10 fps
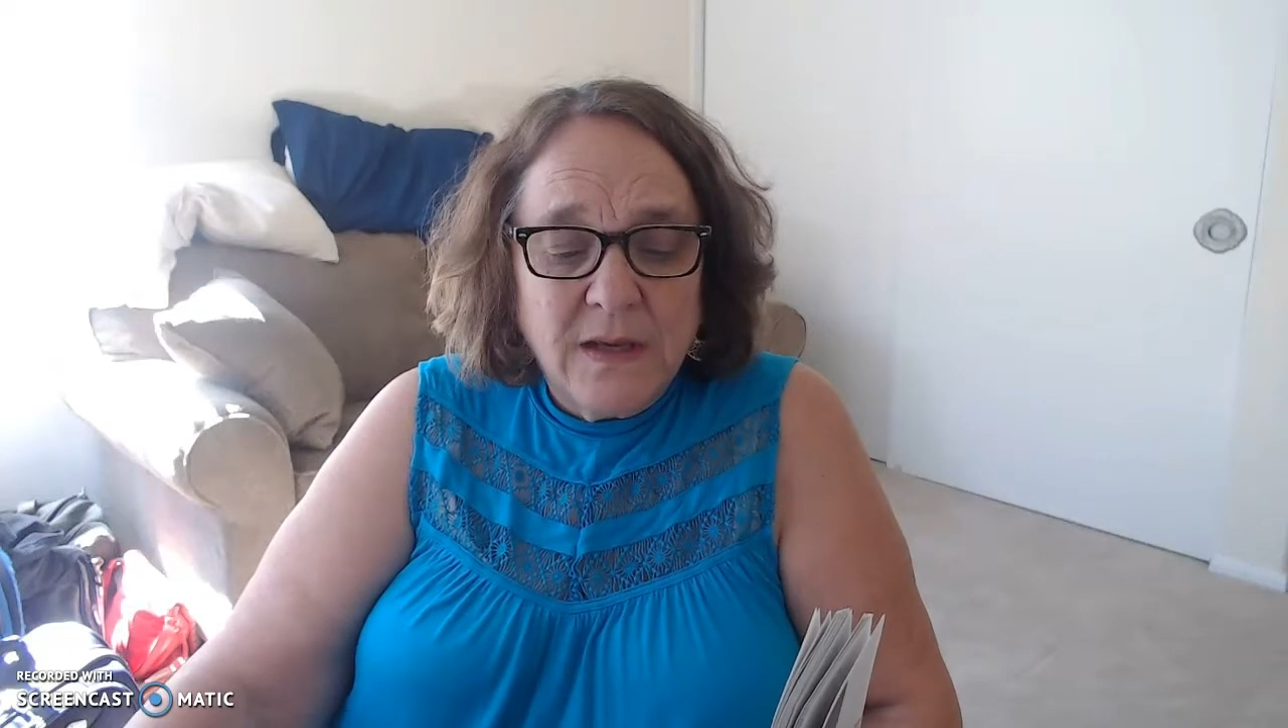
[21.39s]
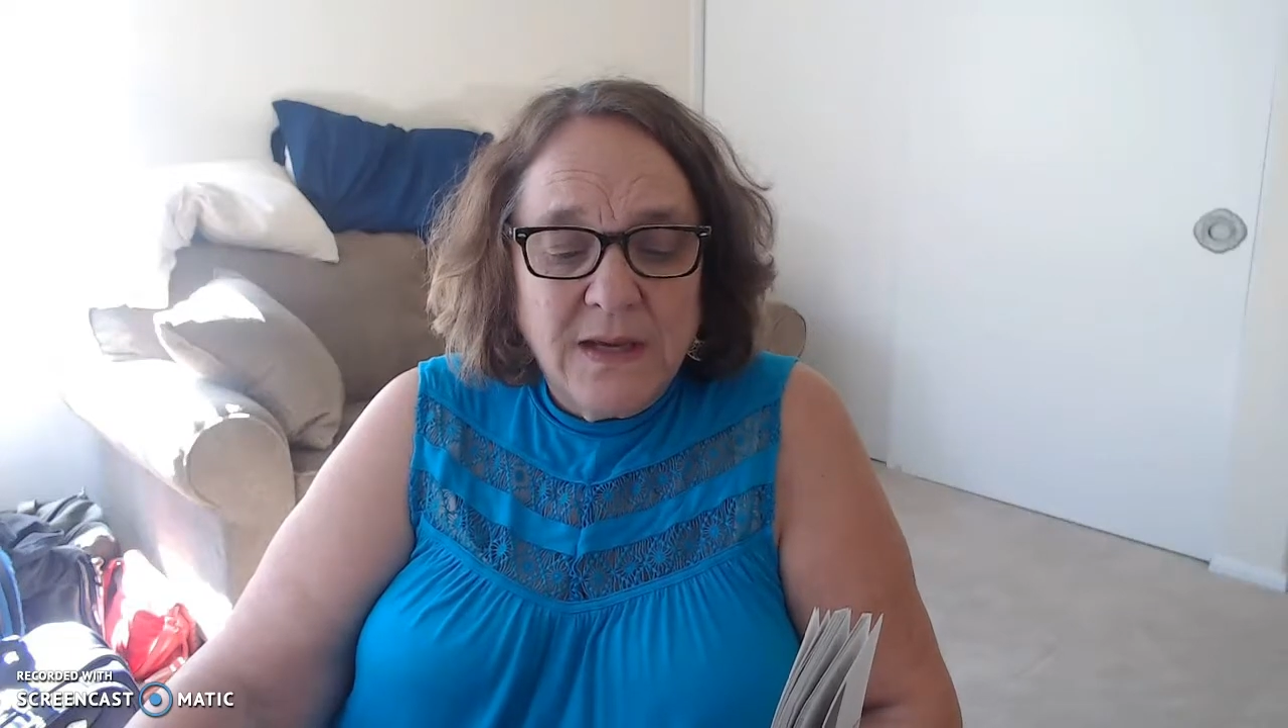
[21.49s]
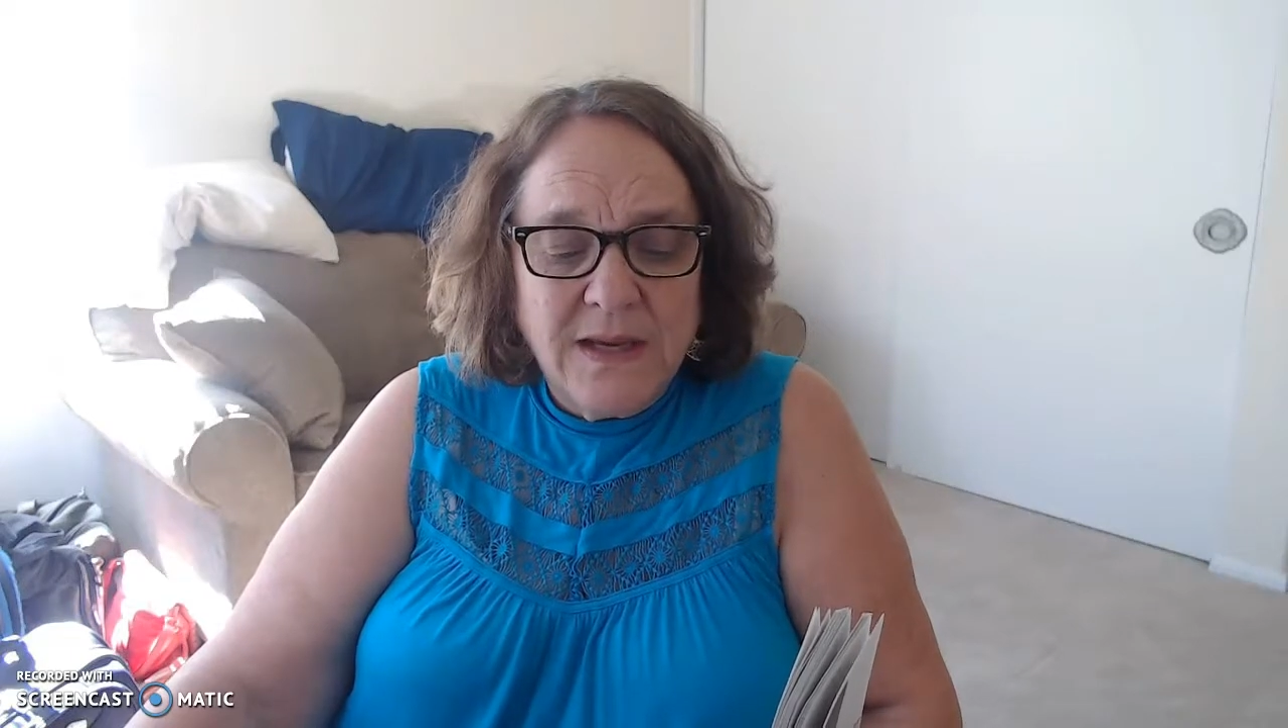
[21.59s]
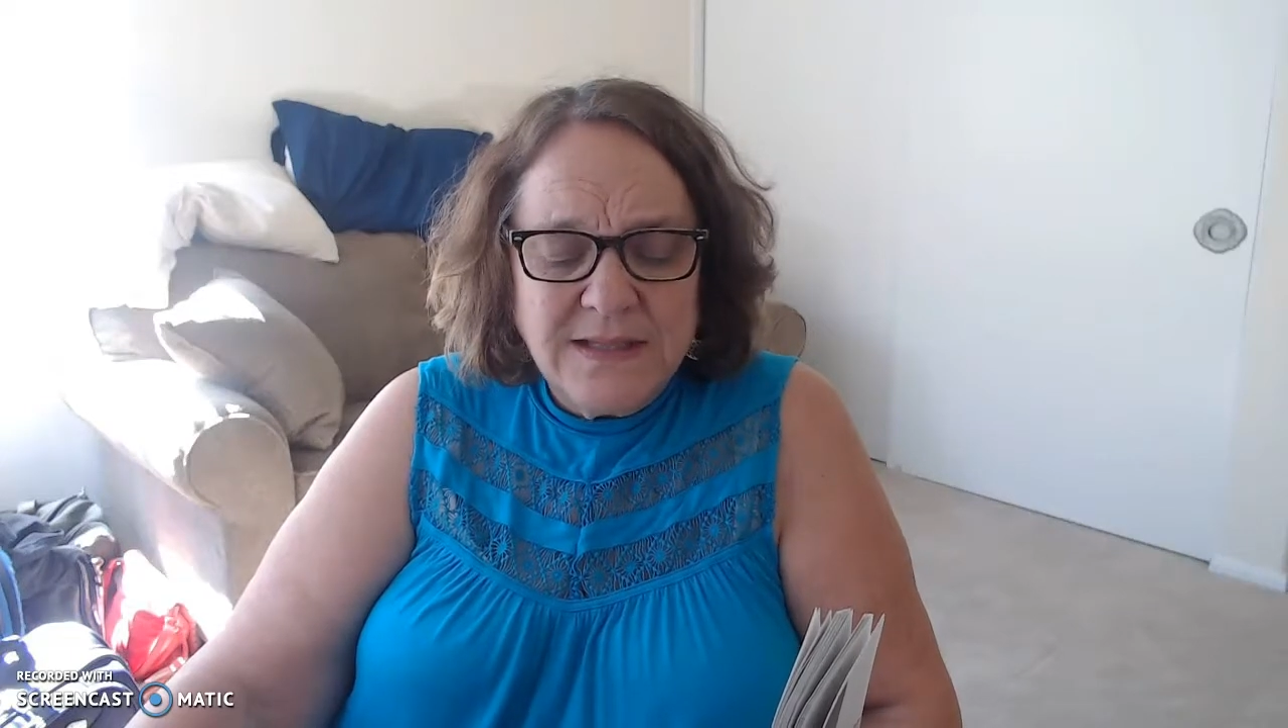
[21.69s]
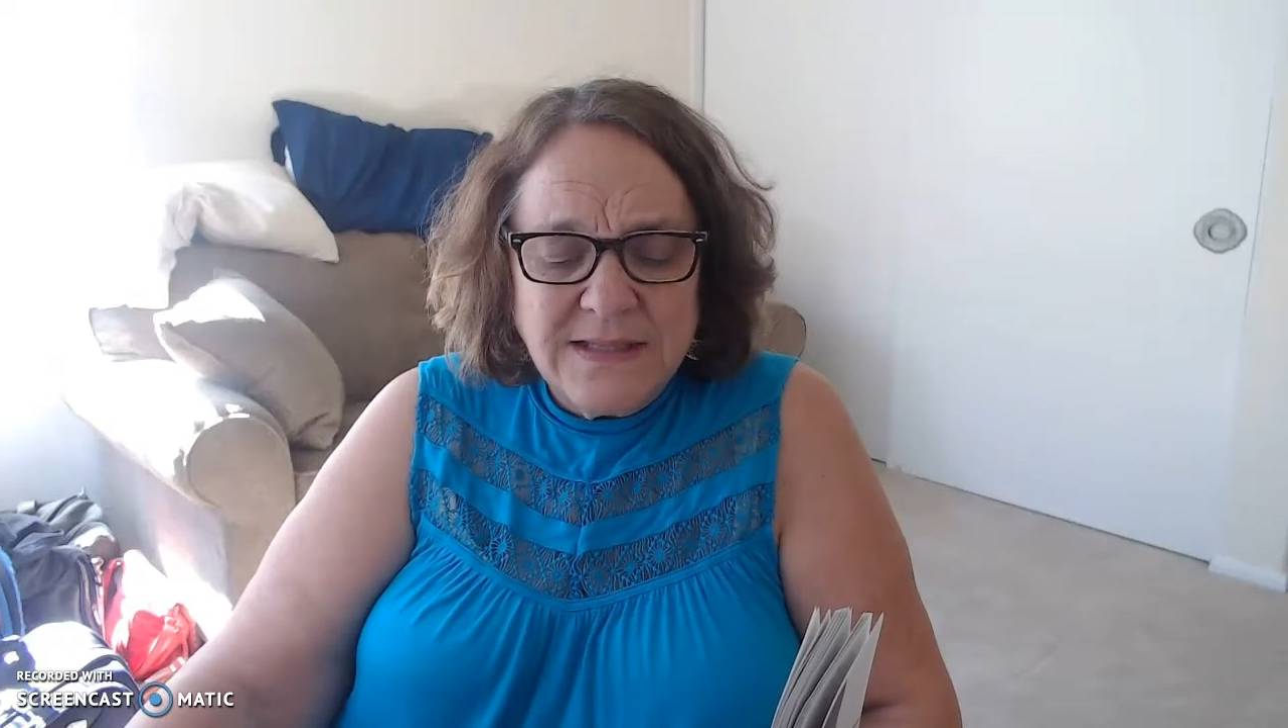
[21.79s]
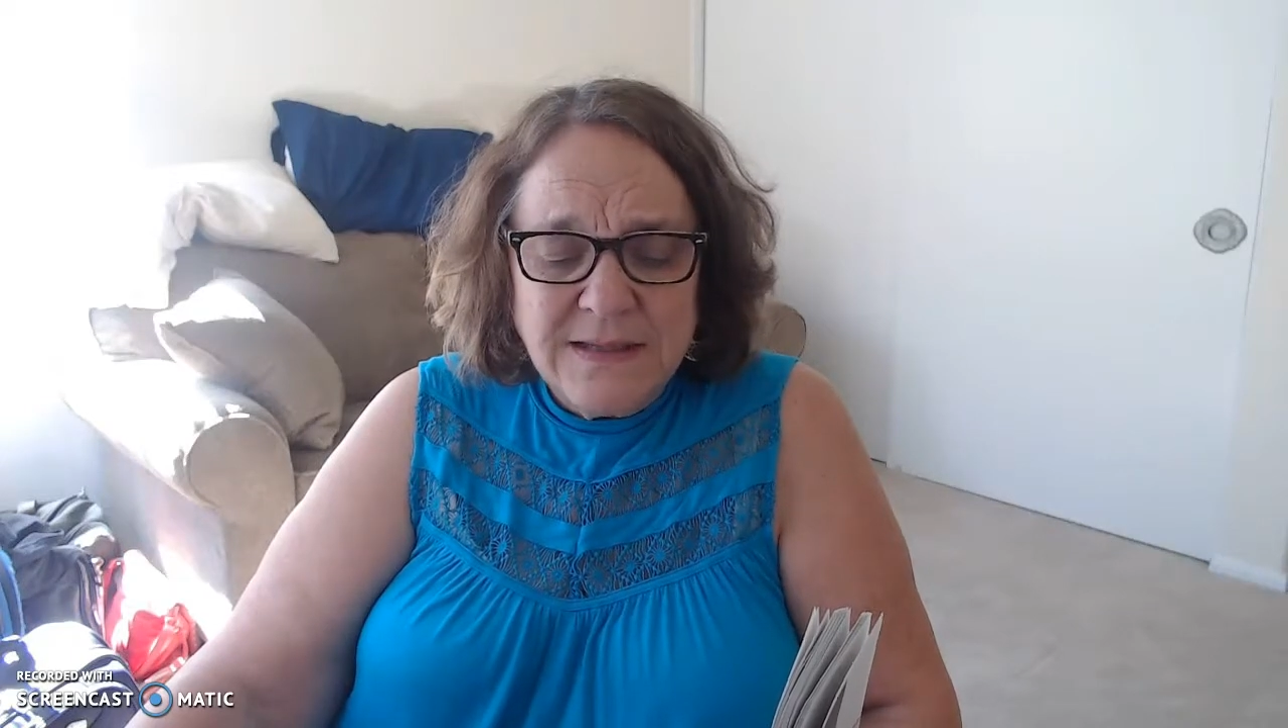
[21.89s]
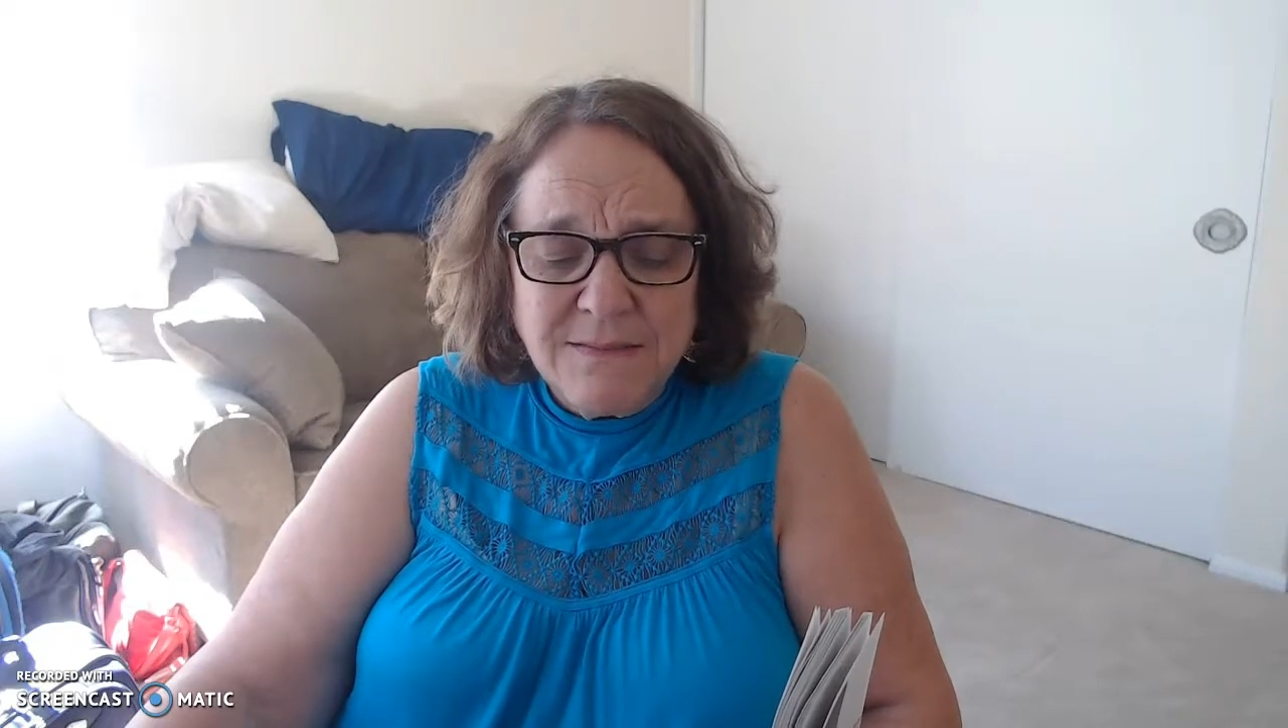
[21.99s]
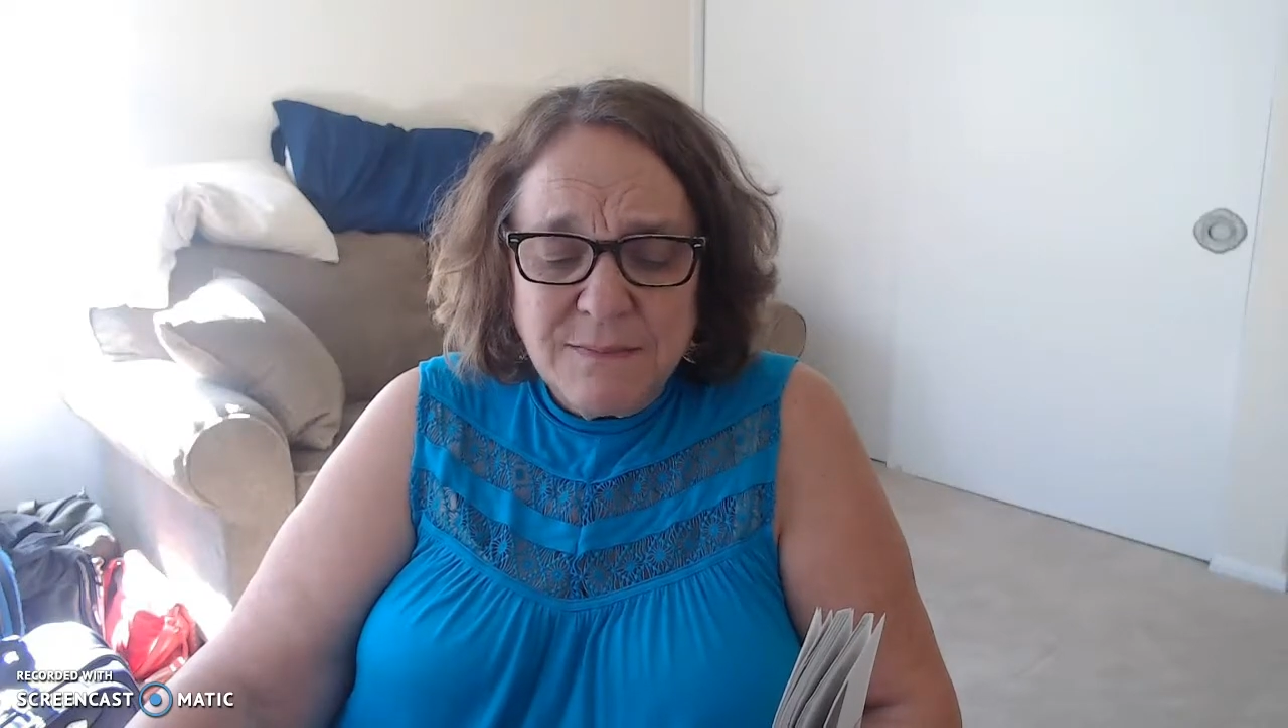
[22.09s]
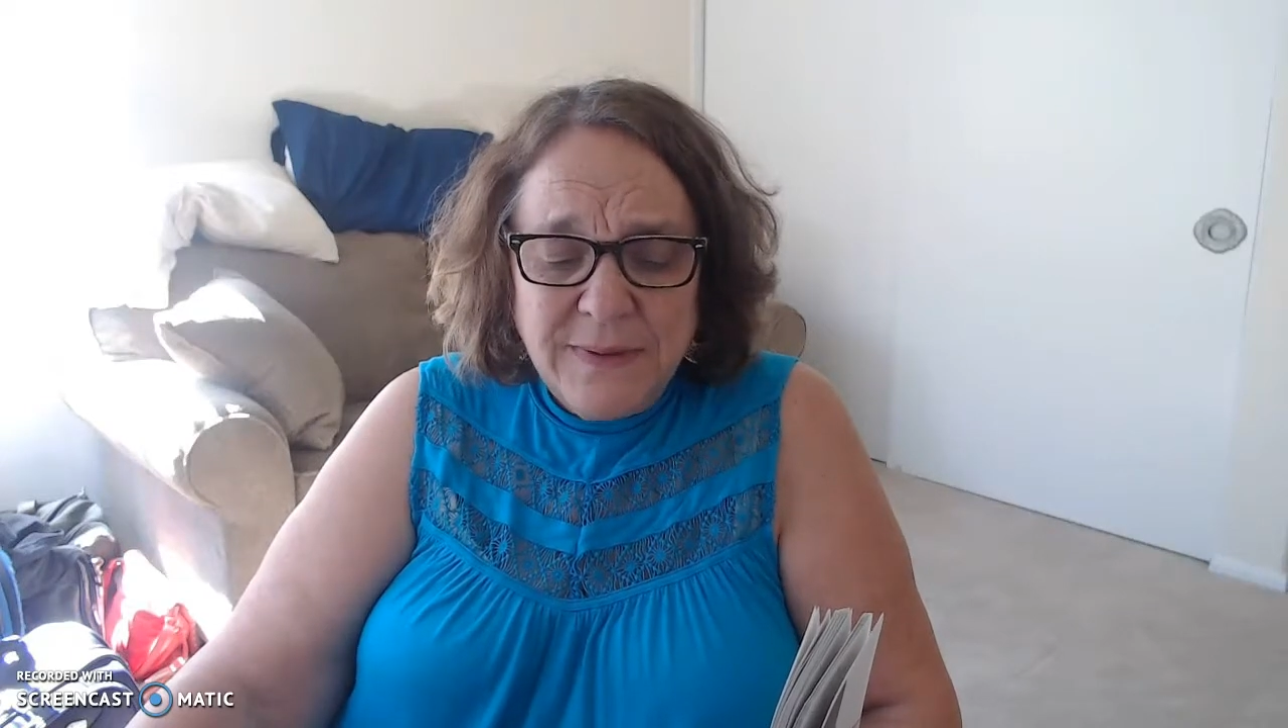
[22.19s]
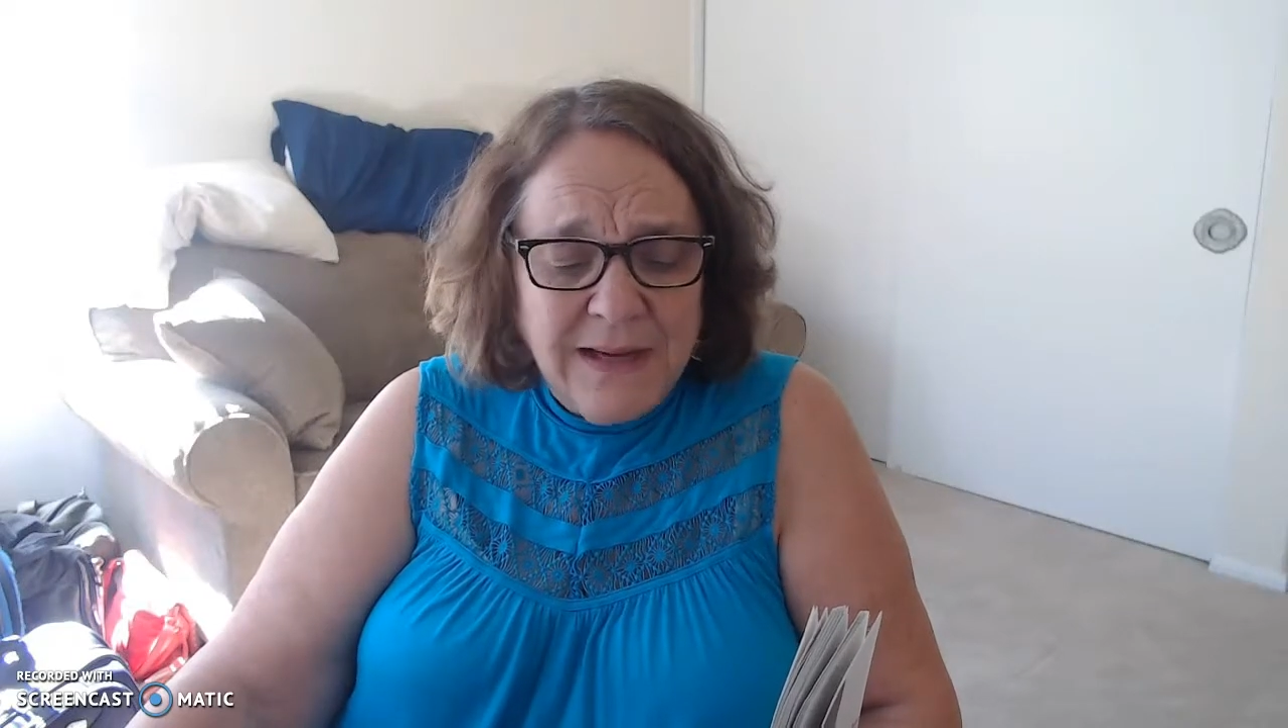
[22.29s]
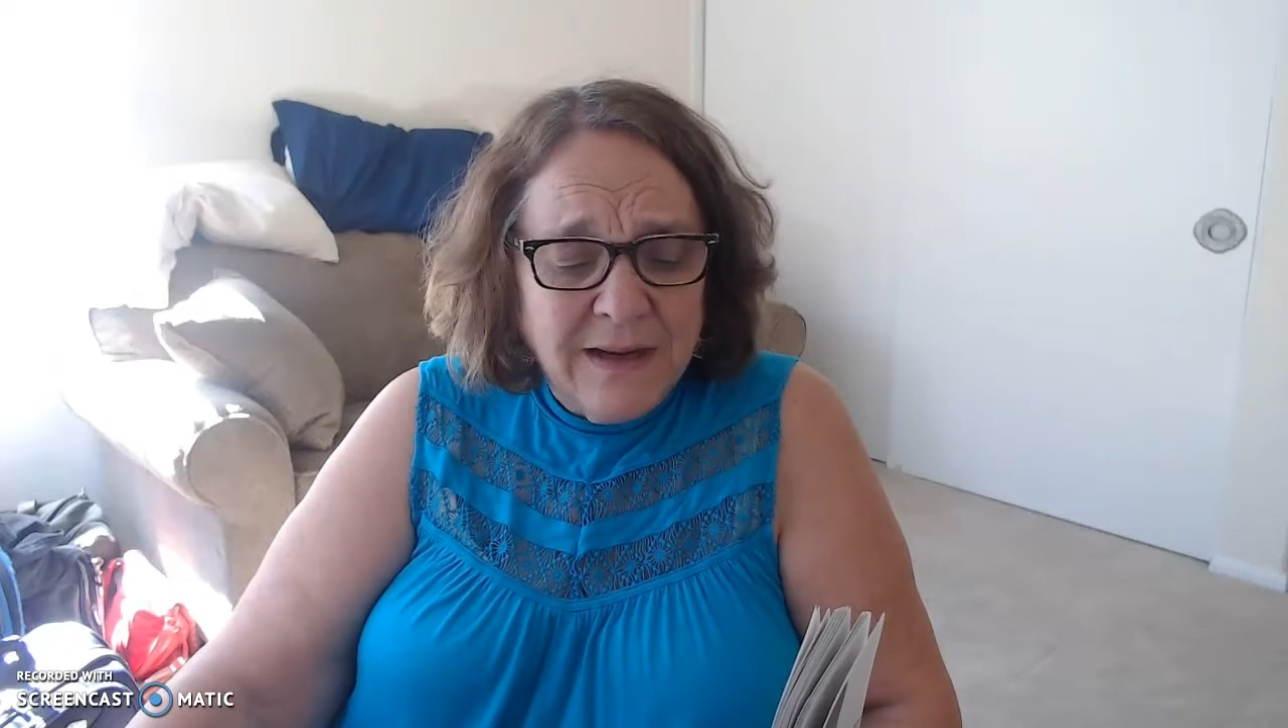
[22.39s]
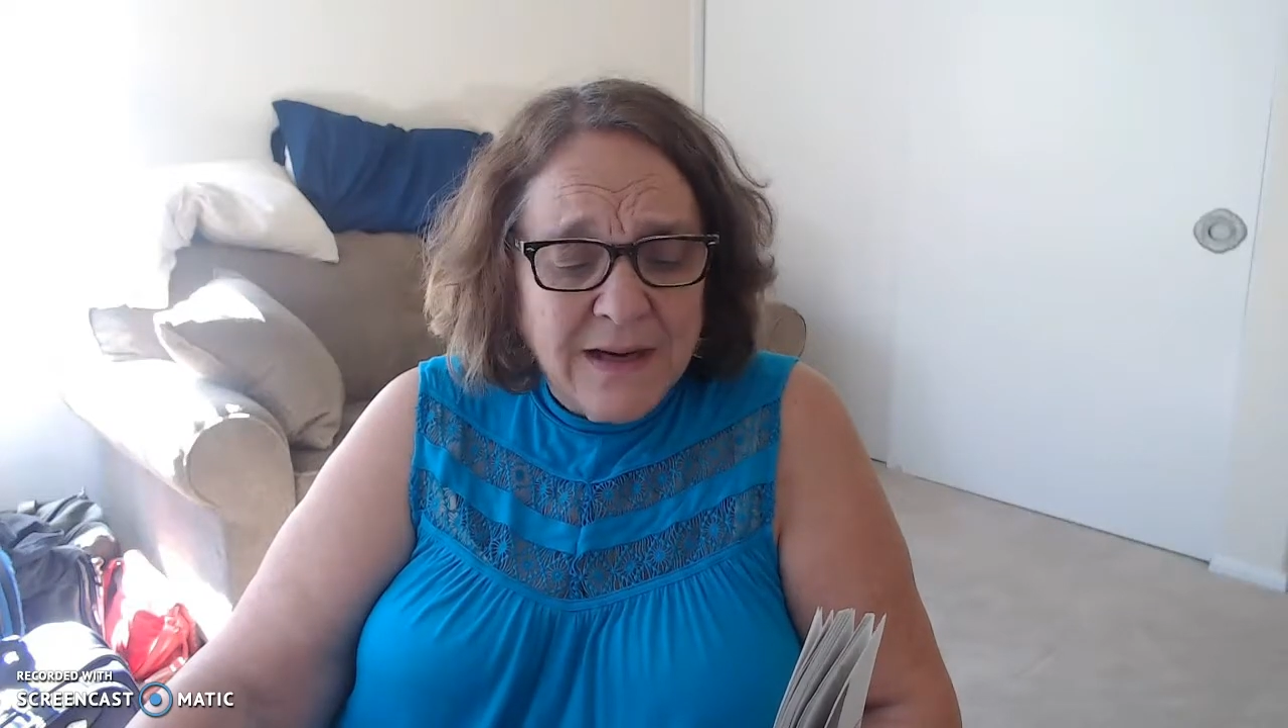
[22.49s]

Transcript: He didn't beat